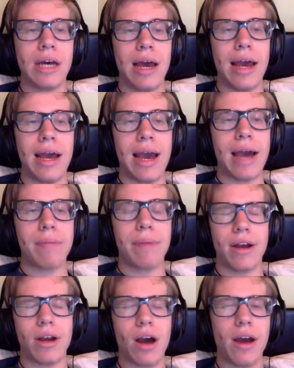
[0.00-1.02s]
It had
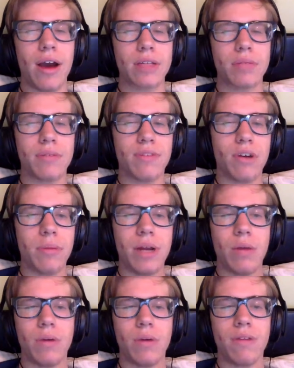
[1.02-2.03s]
Pentatonic performing
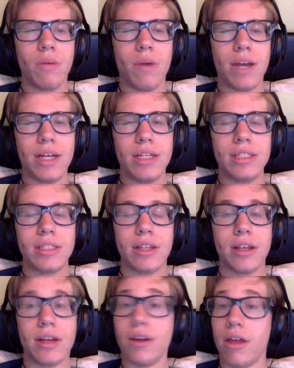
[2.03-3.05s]
at one of the weddings, and
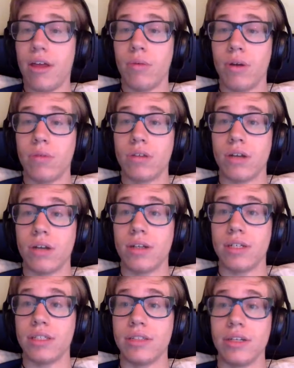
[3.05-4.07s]
then another one was on
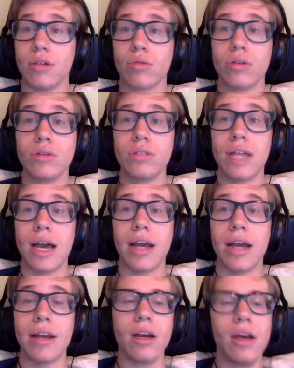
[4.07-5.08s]
Disney Cruise
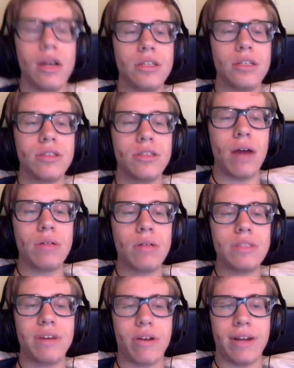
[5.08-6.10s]
Line. So that
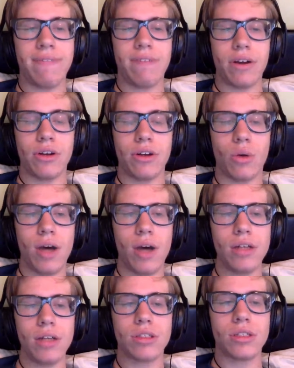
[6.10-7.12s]
was very fun to
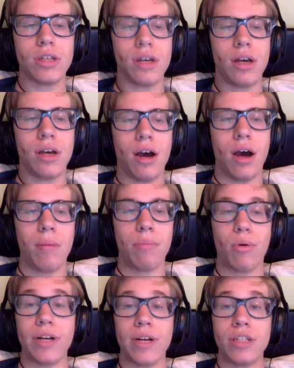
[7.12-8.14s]
watch.
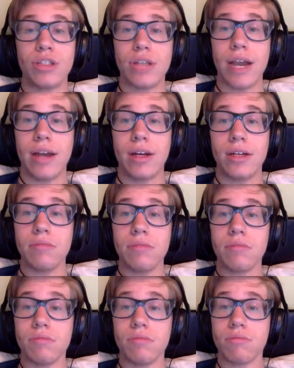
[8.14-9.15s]
Born in China
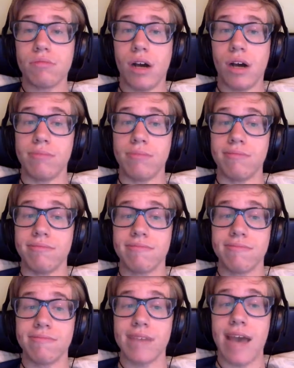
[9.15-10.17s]

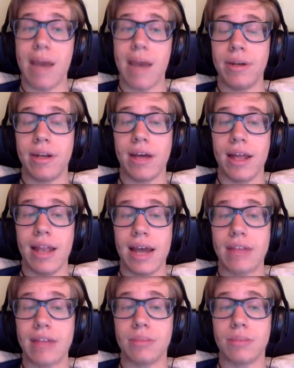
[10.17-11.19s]
happened
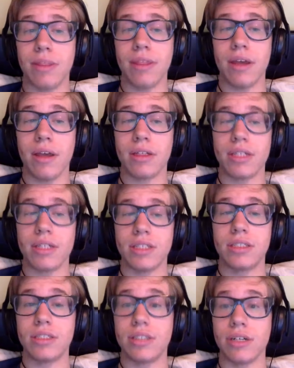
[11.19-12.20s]
last month, and it
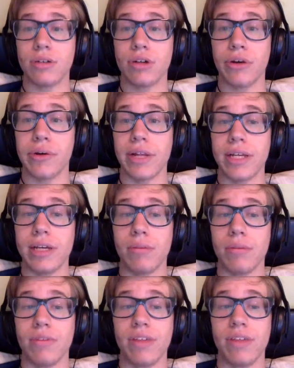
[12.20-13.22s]
is still currently in
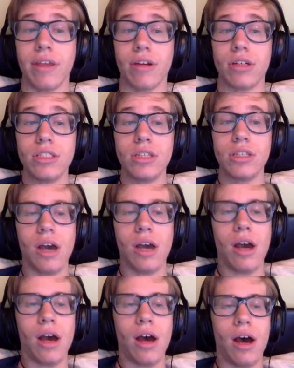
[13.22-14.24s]
movie theaters.
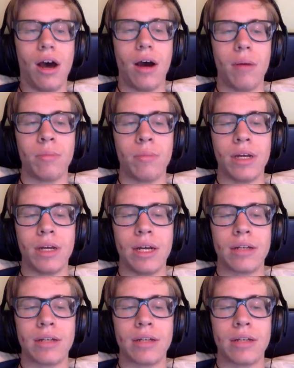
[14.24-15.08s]
It